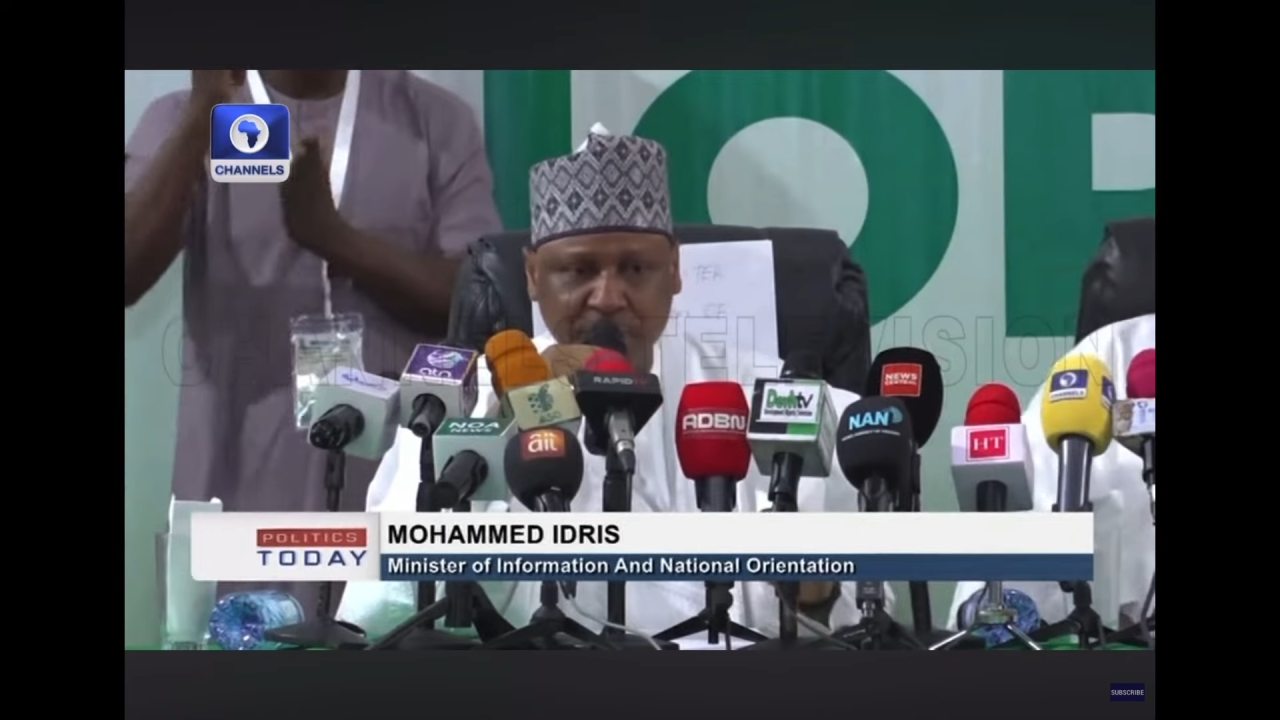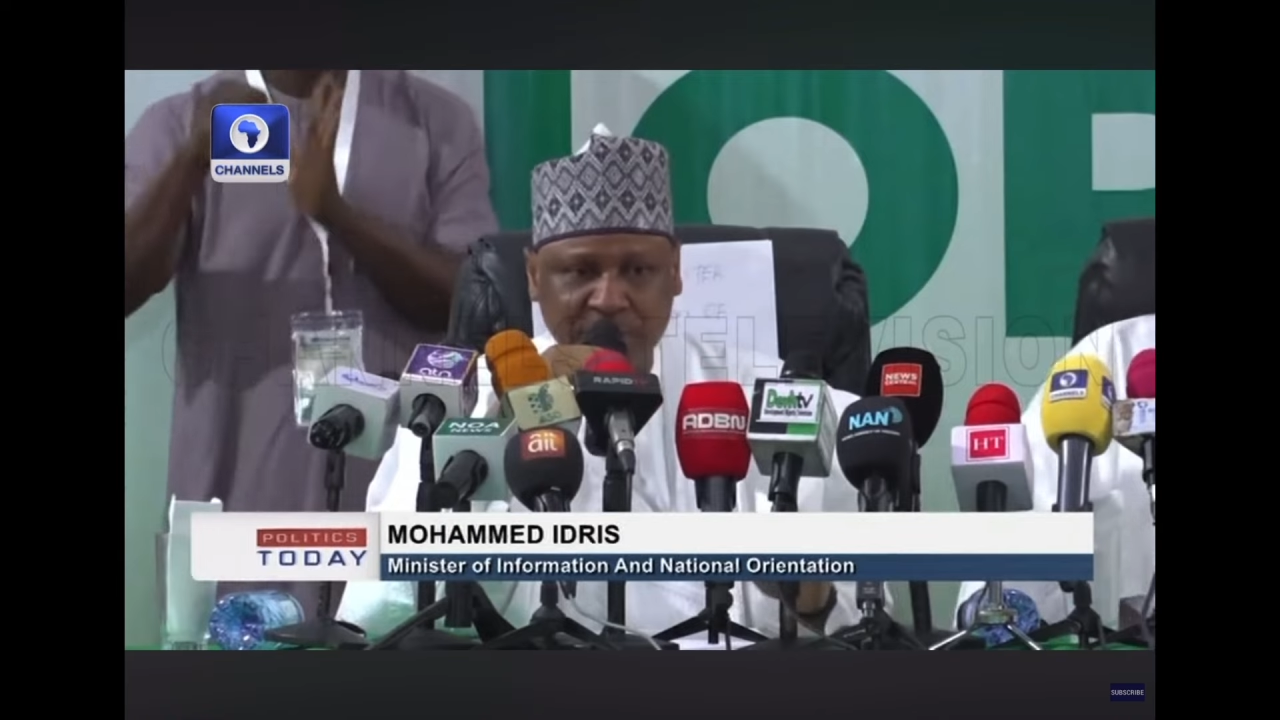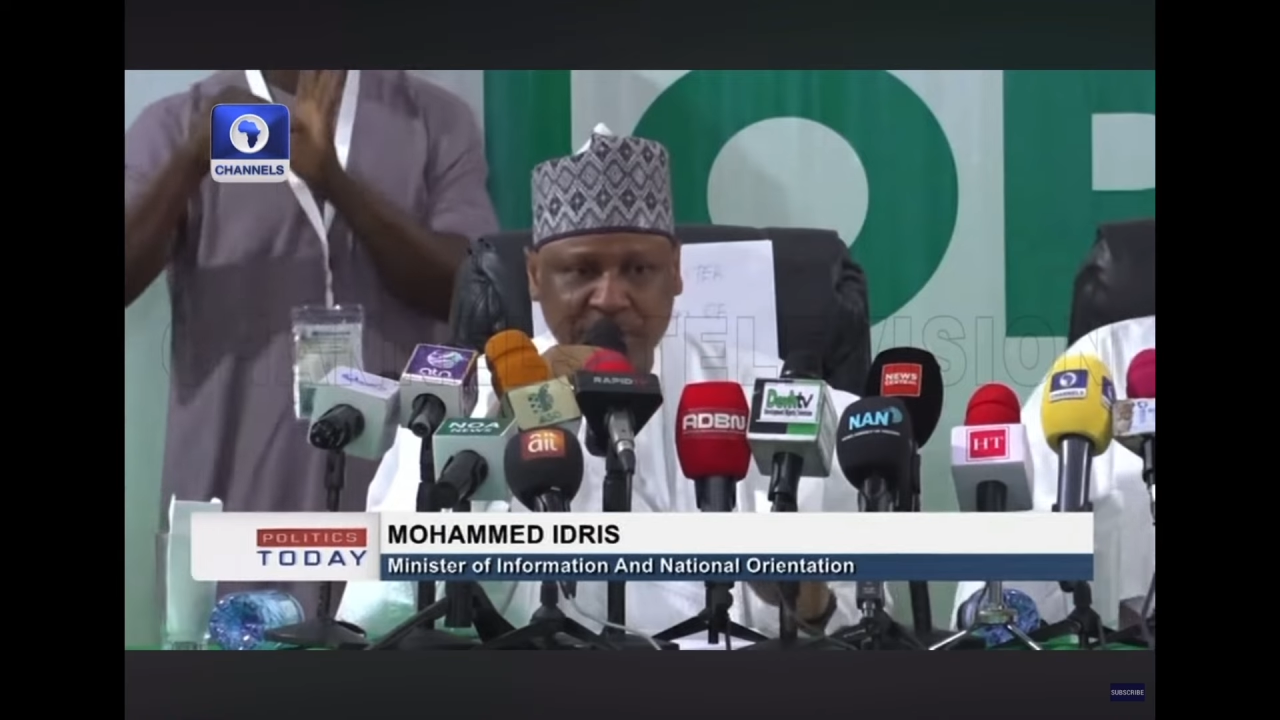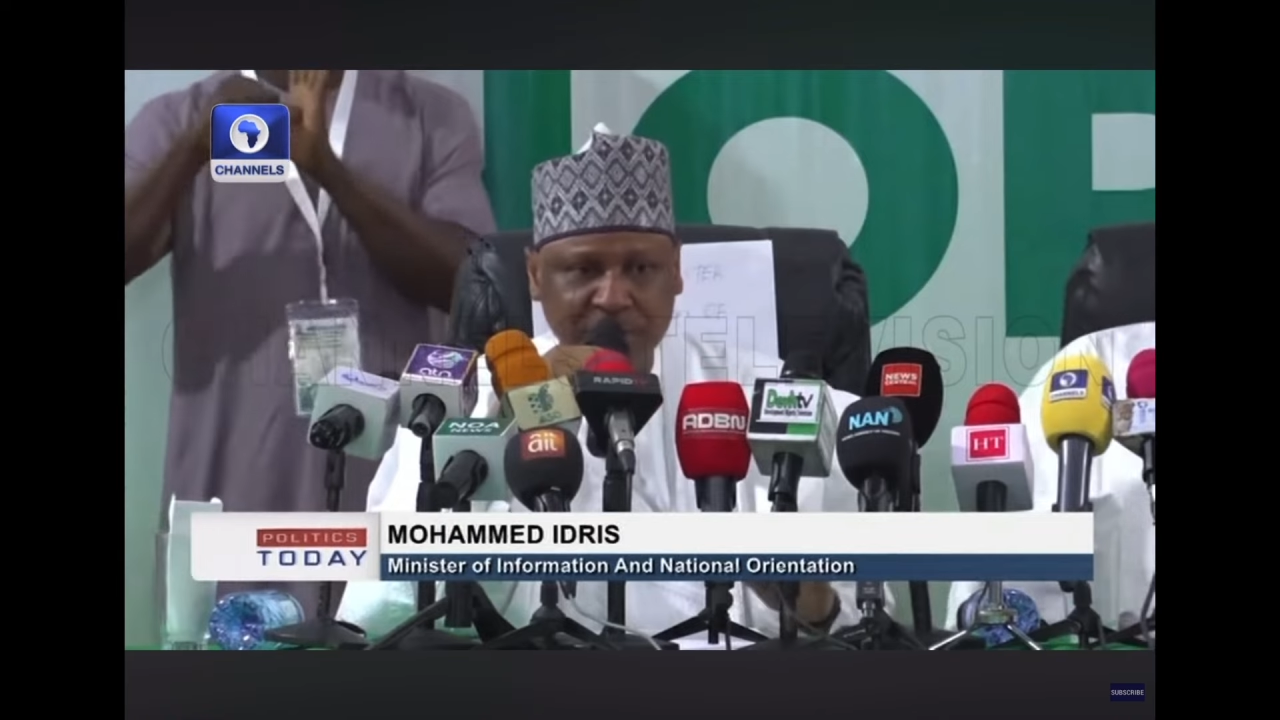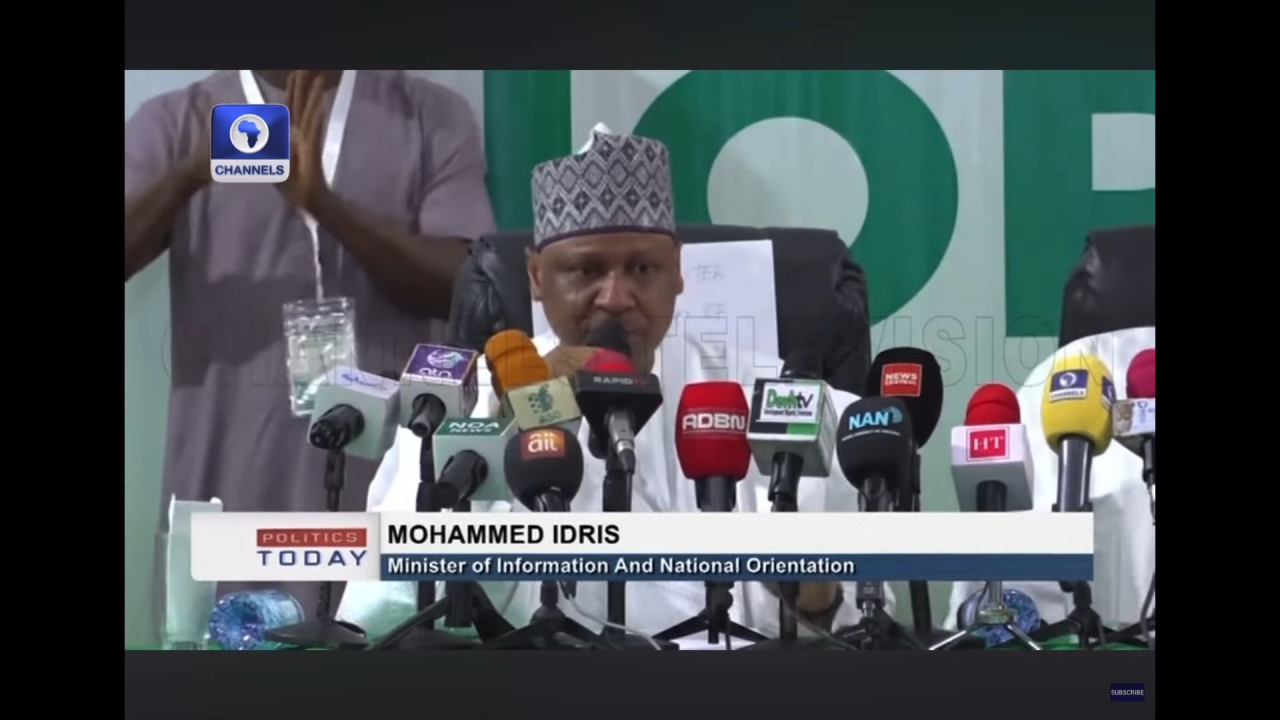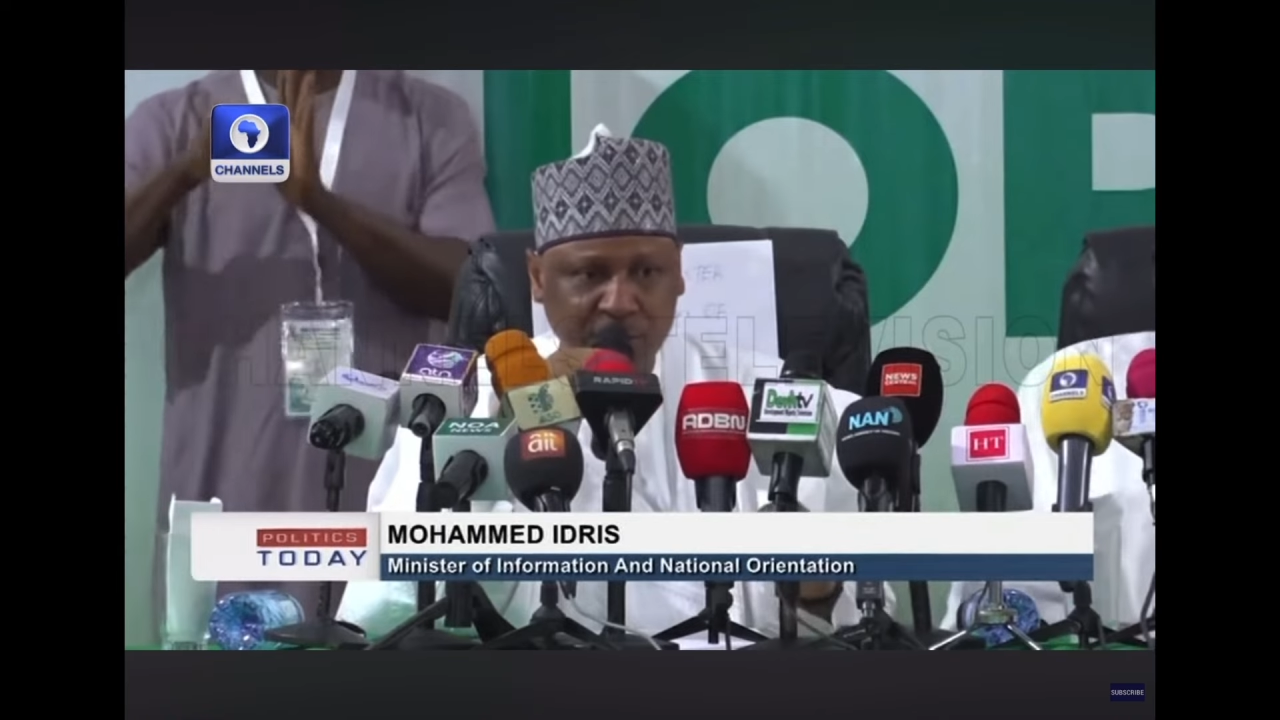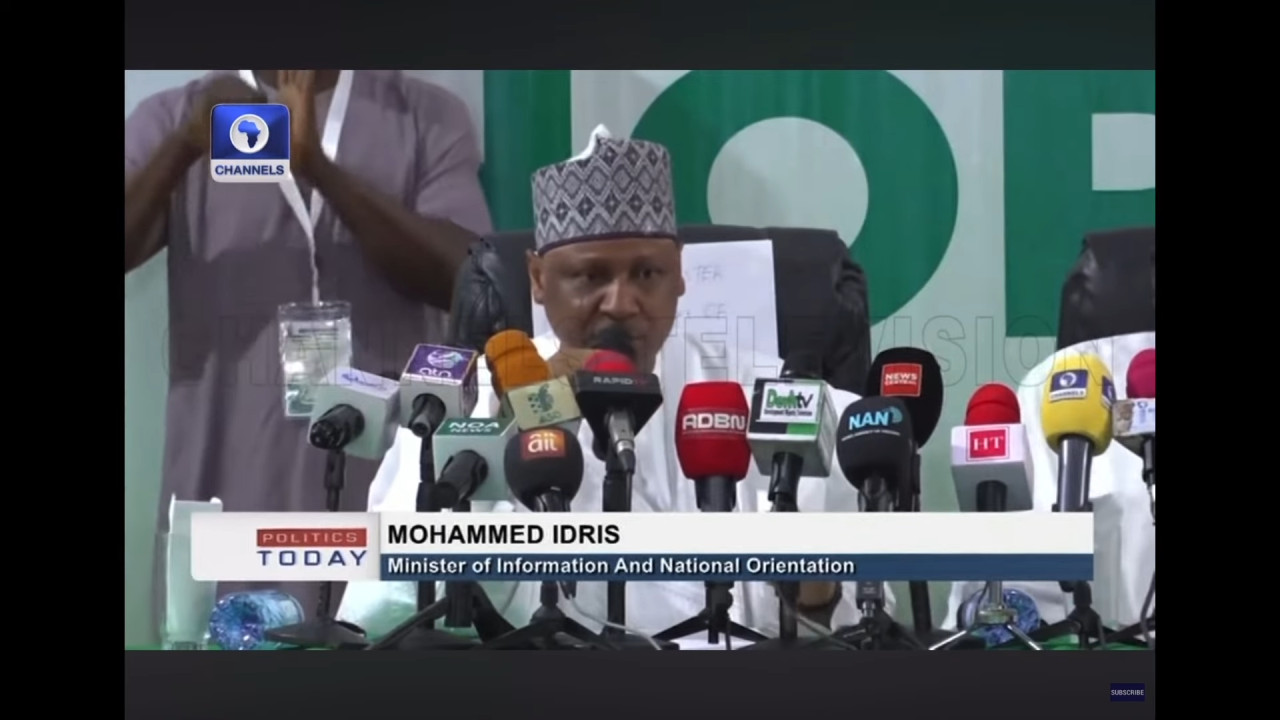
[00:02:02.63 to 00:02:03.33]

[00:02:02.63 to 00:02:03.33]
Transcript: be placed